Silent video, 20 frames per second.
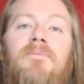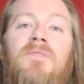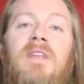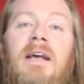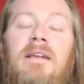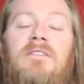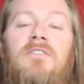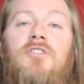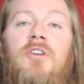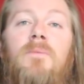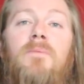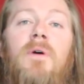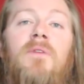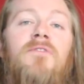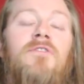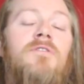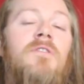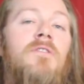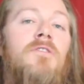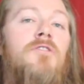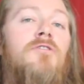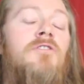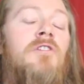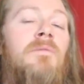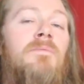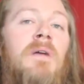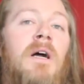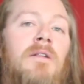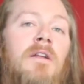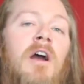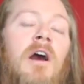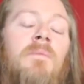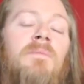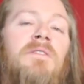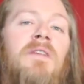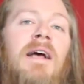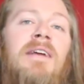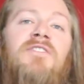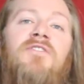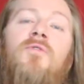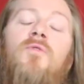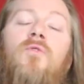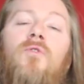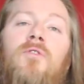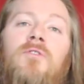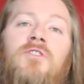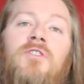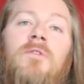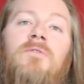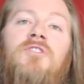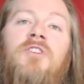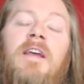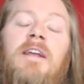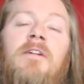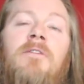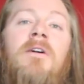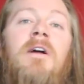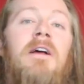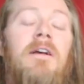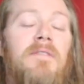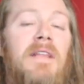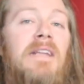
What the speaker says: yes, jump over to youtube.com/The Horror Show channel.